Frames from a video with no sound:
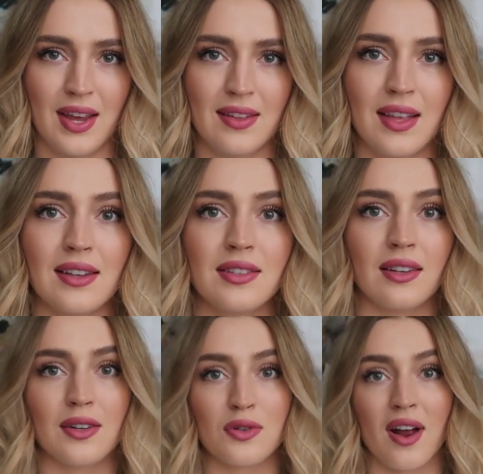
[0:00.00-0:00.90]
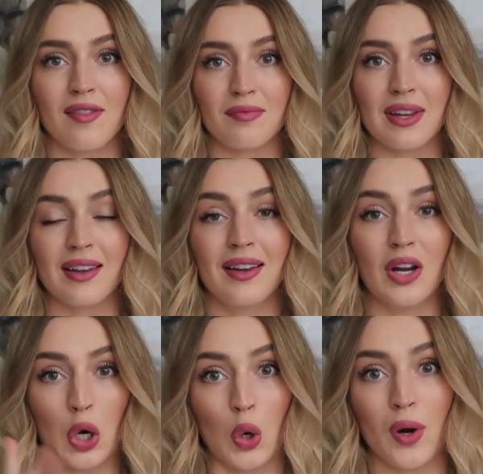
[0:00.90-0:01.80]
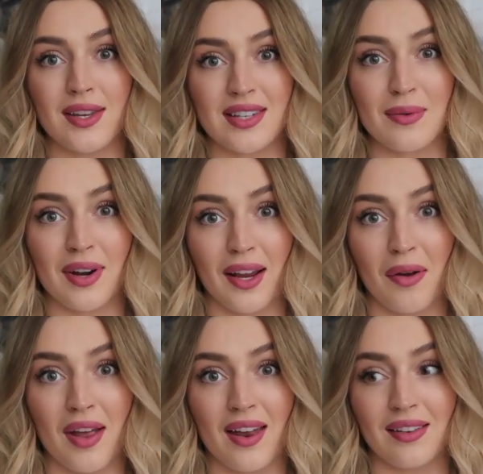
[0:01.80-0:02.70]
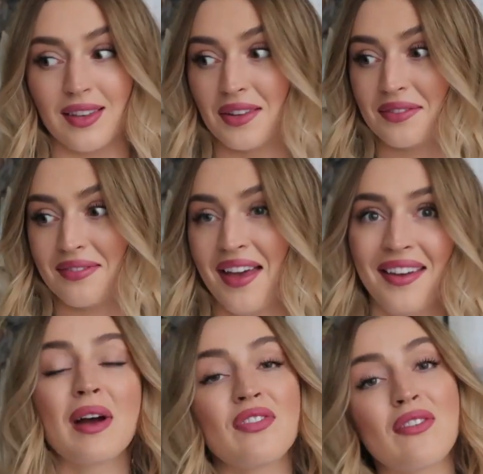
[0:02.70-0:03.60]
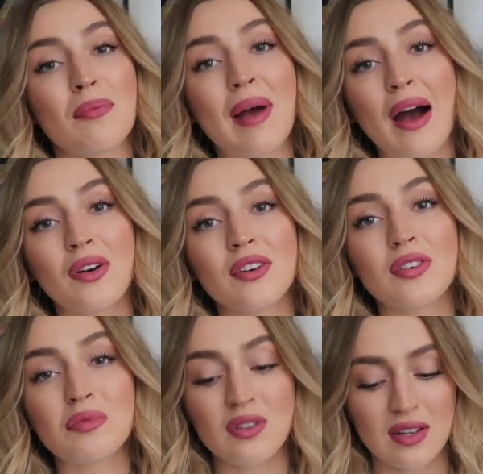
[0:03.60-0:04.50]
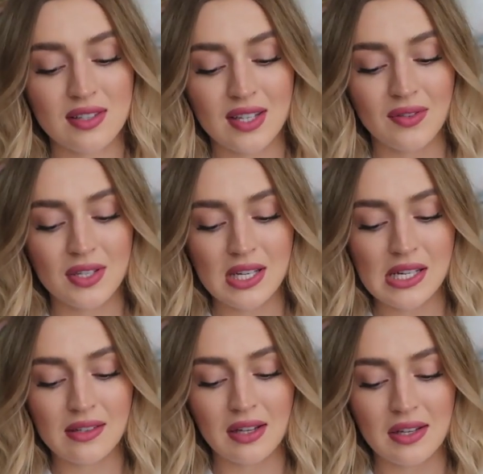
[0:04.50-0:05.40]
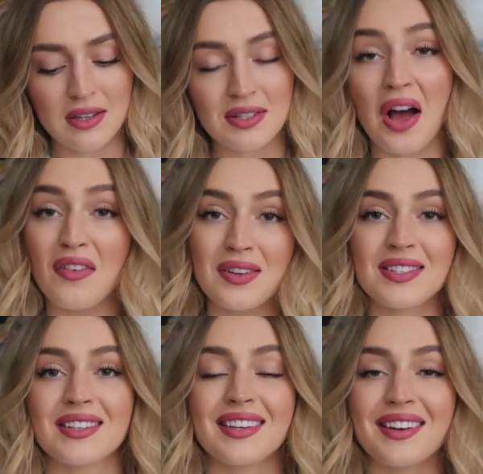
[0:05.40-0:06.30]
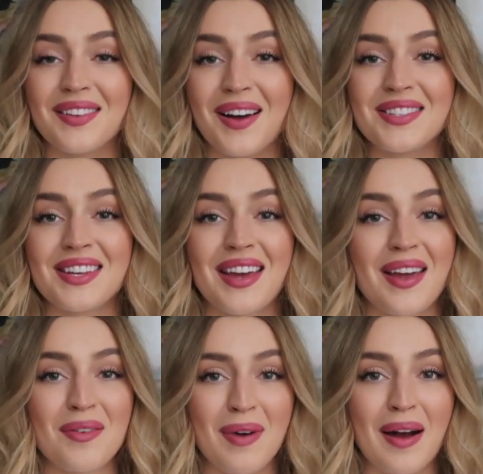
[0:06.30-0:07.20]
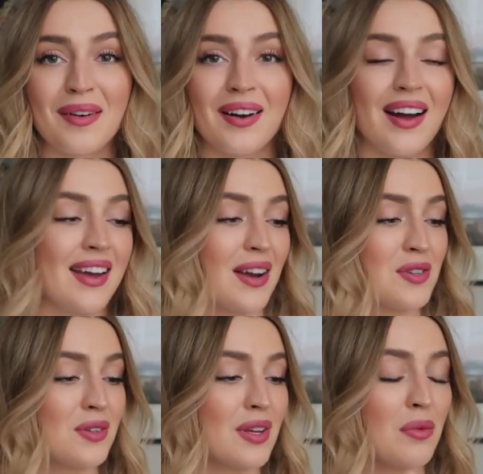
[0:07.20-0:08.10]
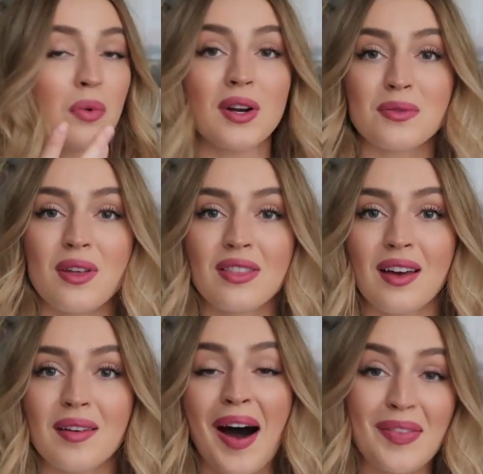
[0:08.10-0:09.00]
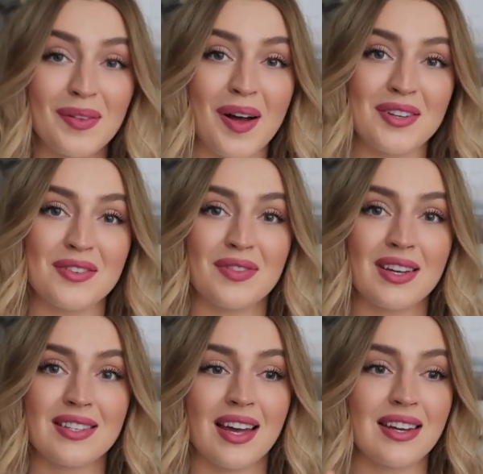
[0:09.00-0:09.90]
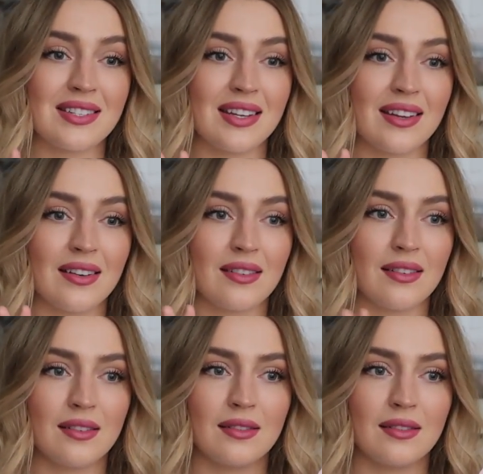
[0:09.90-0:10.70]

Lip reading: and that's gonna drive me crazy when I go to edit this. My favorite powder from 2017 is obviously Glossier Wowder. I actually worked with them on the launch of this. I did,